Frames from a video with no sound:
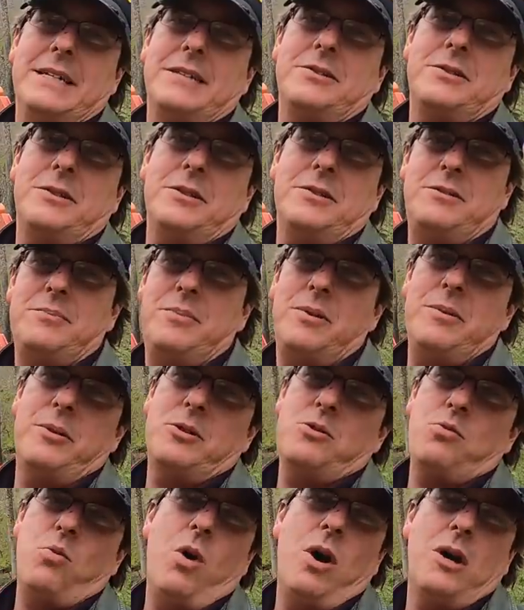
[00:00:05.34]
that's going to pretty
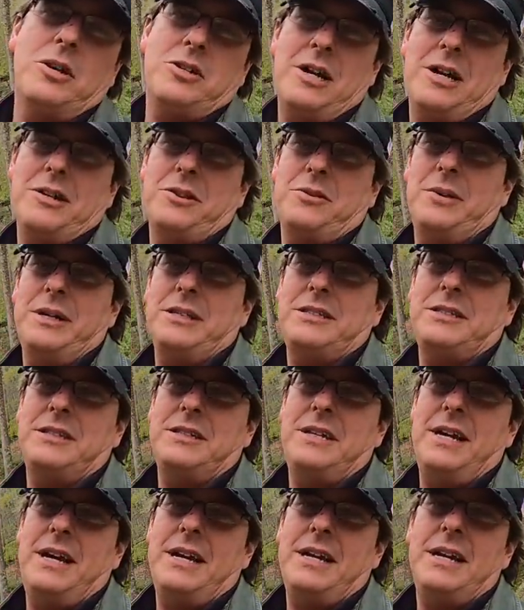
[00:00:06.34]
much wash out the rest of the
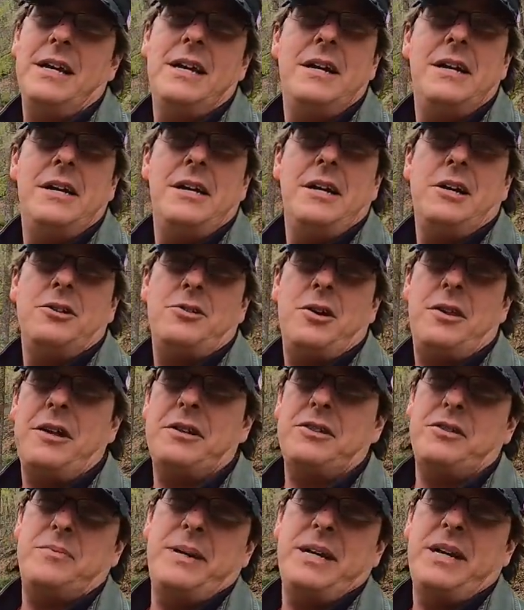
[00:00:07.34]
day. So I thought
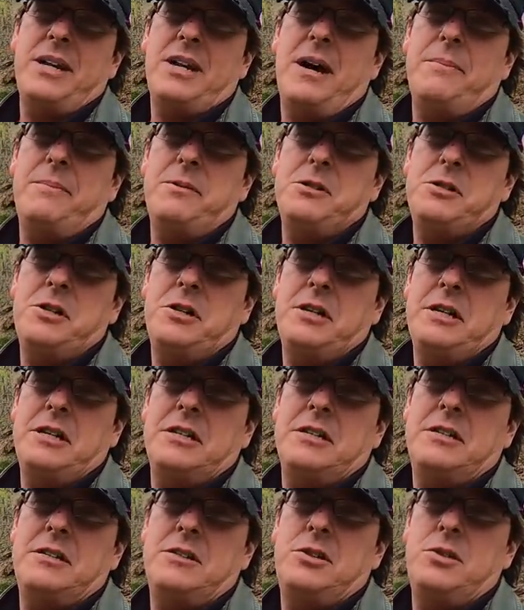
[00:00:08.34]
this would be a good opportunity
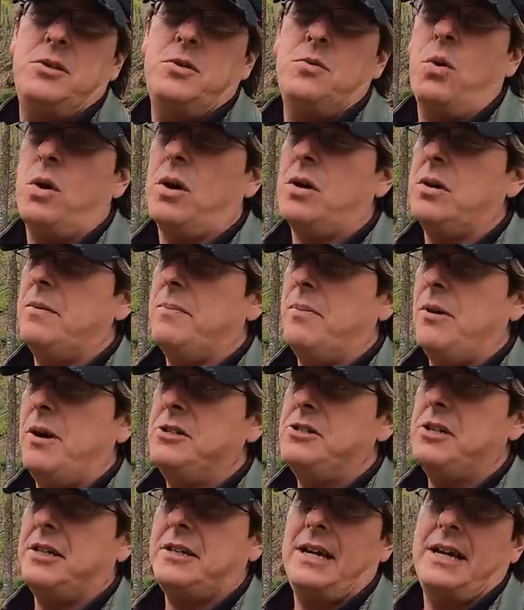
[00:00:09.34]
to, to work on a
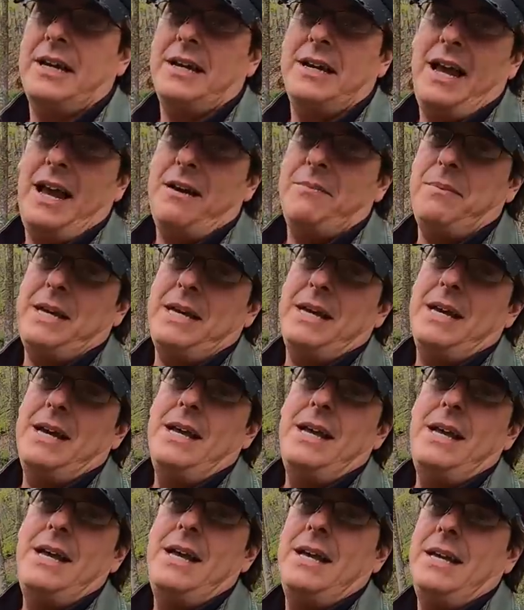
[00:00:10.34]
project that can have me
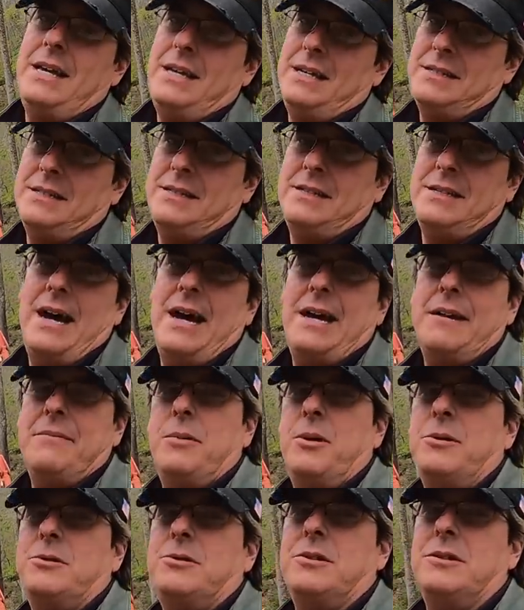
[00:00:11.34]
inside
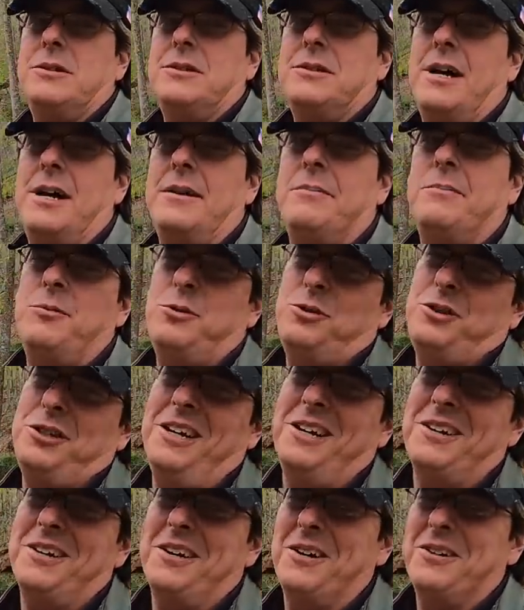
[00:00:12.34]
most of the time. We'll see
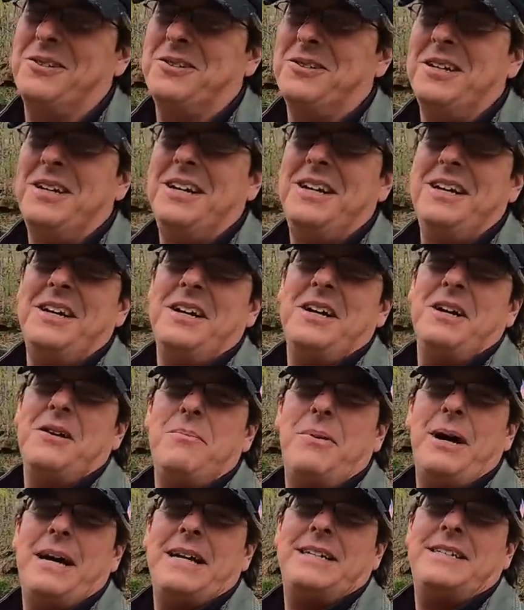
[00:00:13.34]
how it goes.
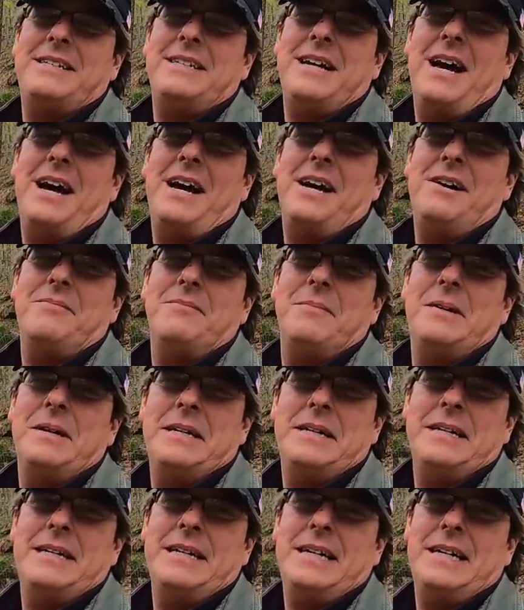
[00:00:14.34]
But um,
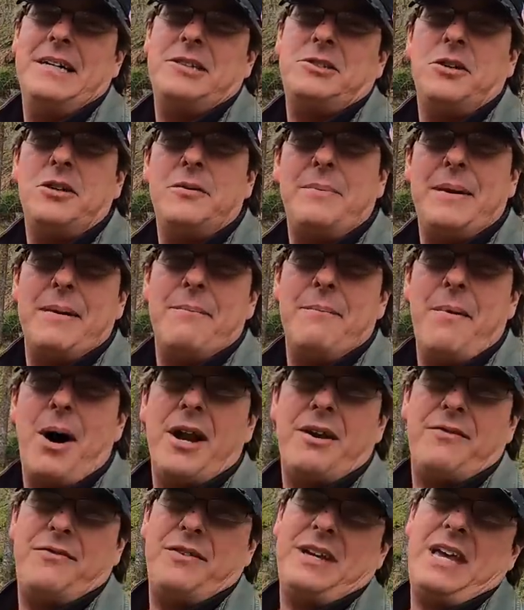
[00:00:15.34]
it's going to be a
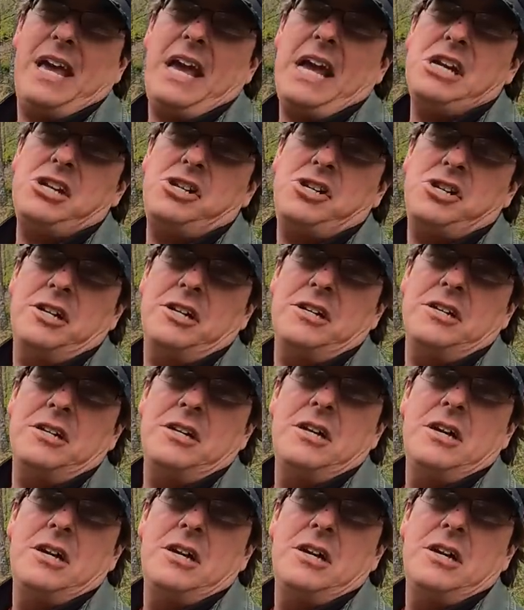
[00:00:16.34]
modification